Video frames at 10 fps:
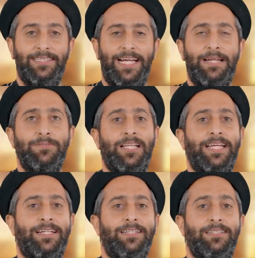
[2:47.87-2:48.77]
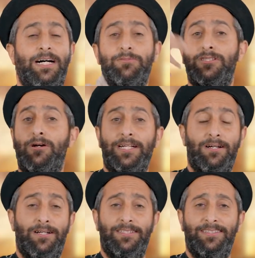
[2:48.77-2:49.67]
Adam's like, I'm sorry,
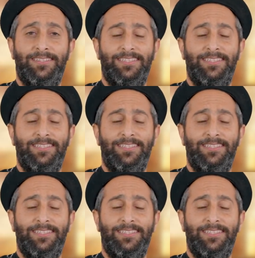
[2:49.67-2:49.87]
God.